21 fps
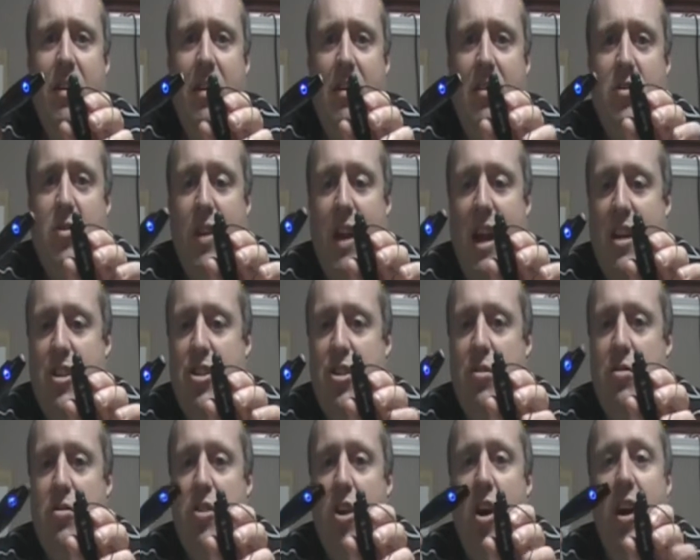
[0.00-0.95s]
So it actually
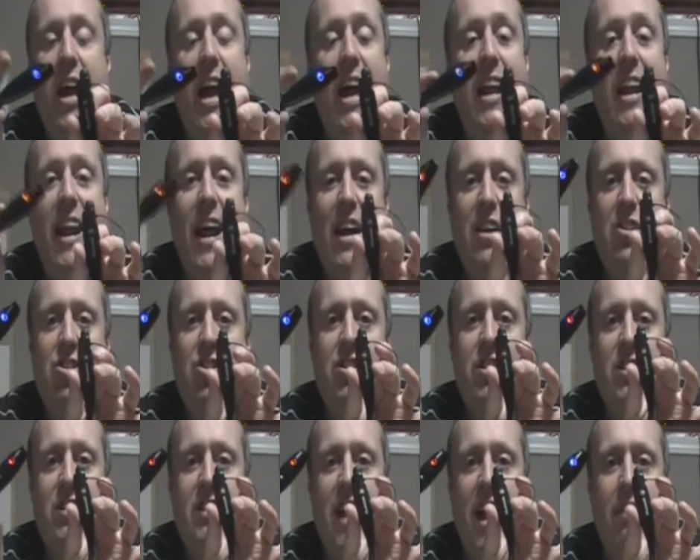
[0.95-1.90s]
goes on, and it actually
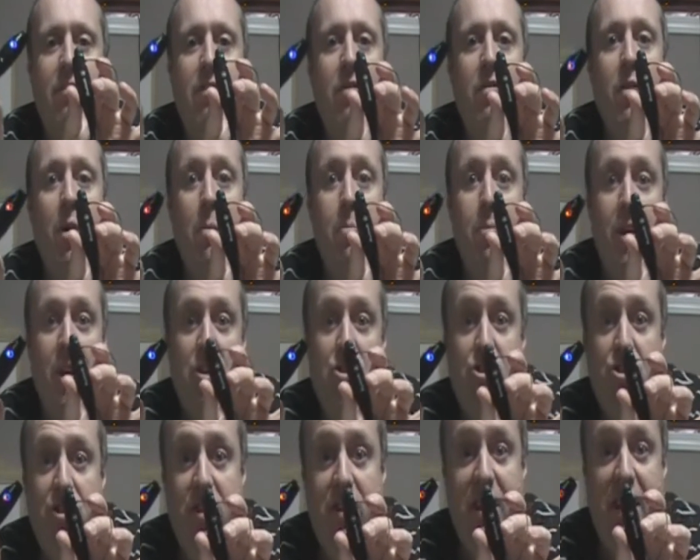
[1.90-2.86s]
does have a
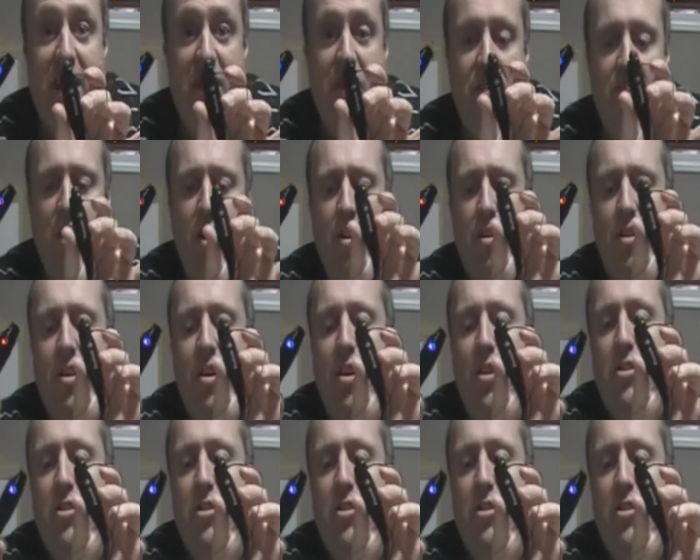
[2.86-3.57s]
vibration in there.